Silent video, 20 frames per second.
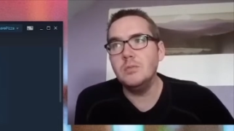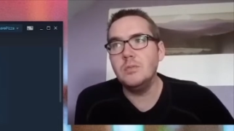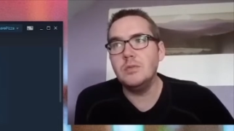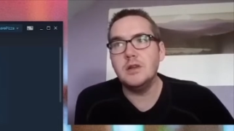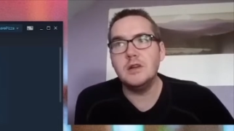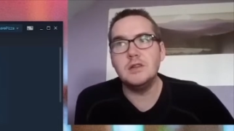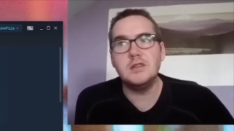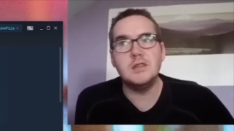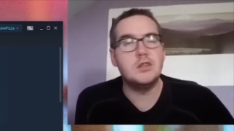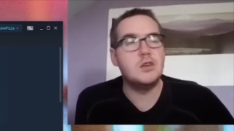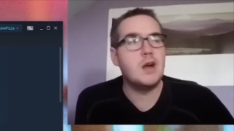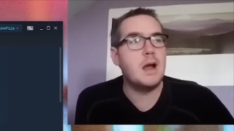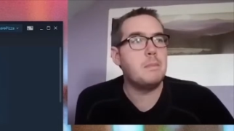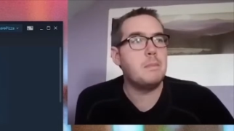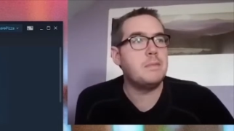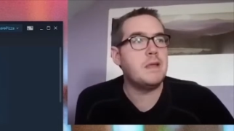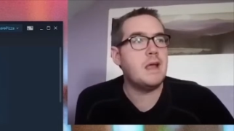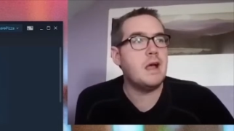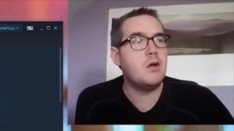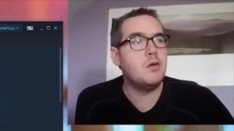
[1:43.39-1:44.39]
there's a
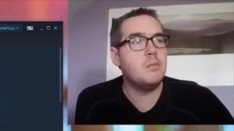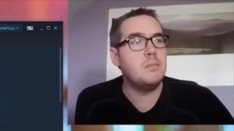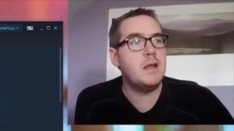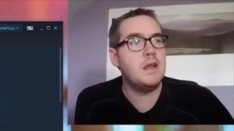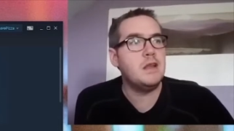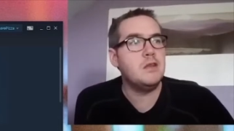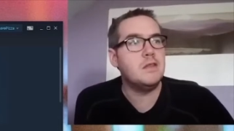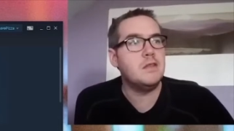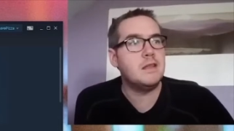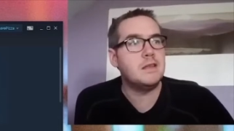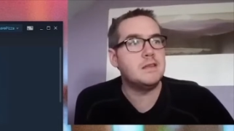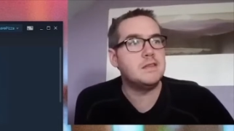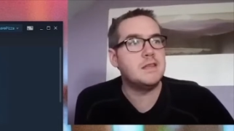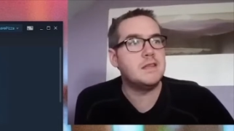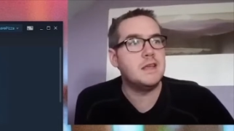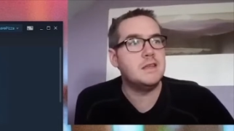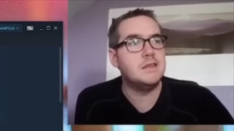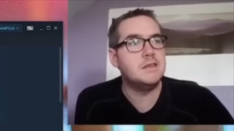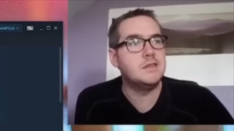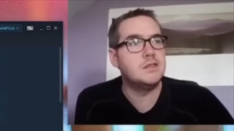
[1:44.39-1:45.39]
drop down menu that
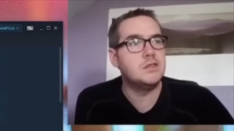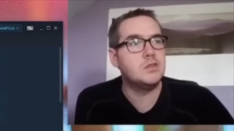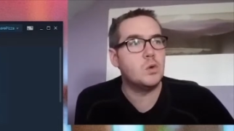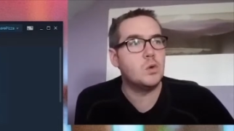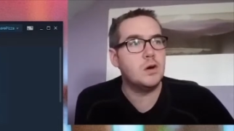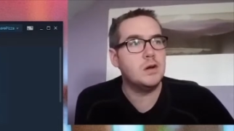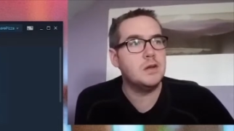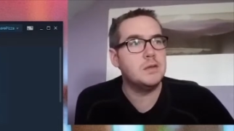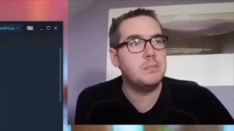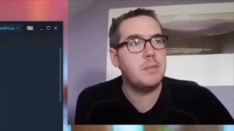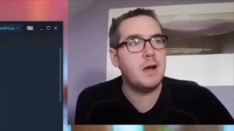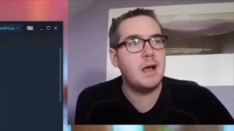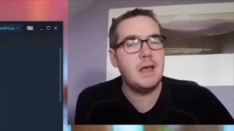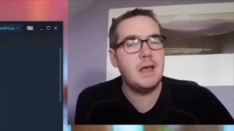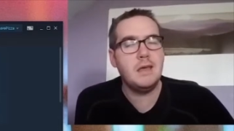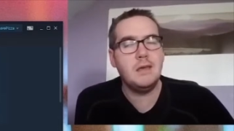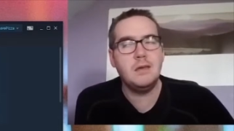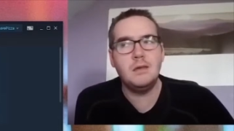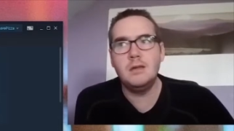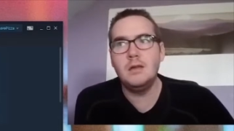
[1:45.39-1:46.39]
says sort
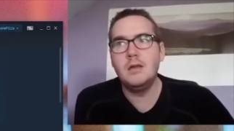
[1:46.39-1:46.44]
by.